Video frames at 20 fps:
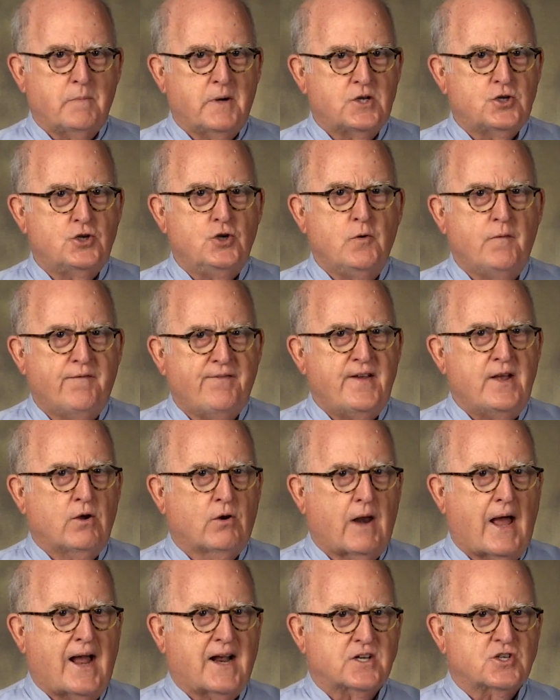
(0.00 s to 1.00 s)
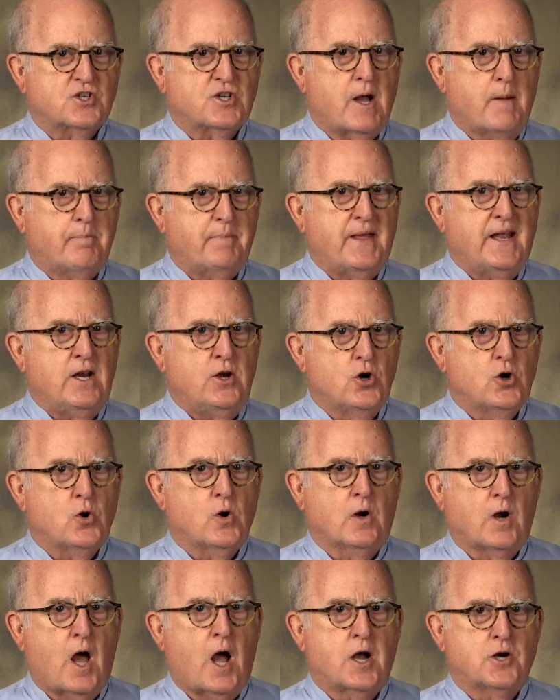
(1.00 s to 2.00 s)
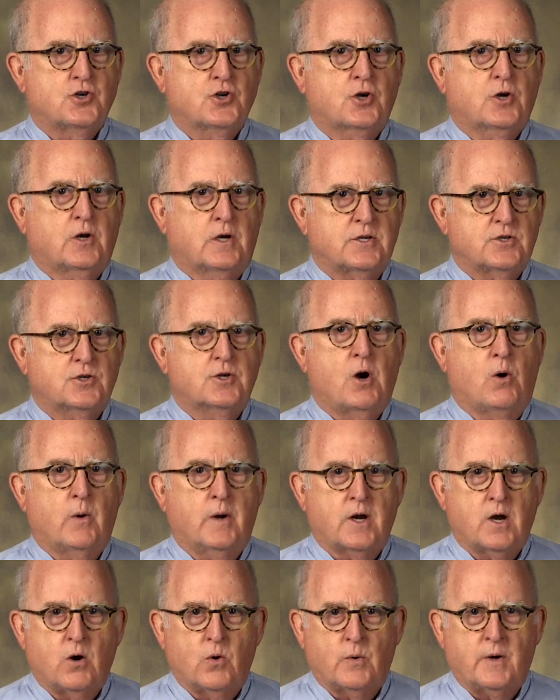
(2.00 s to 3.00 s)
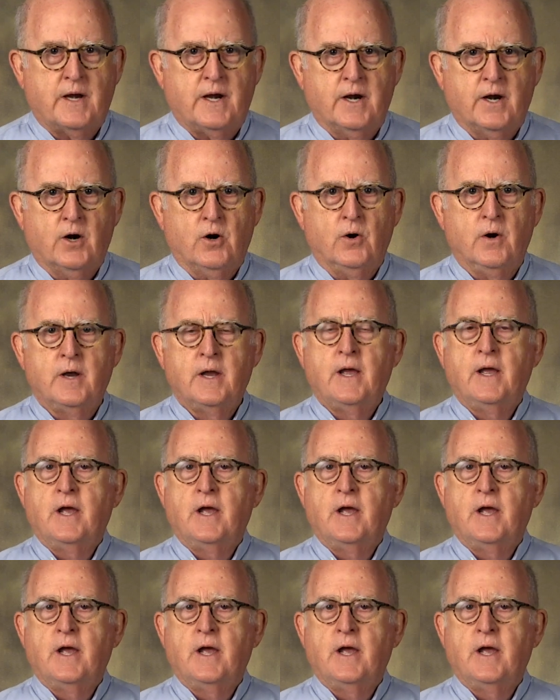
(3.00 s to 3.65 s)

but you feel like something neurological is going on here,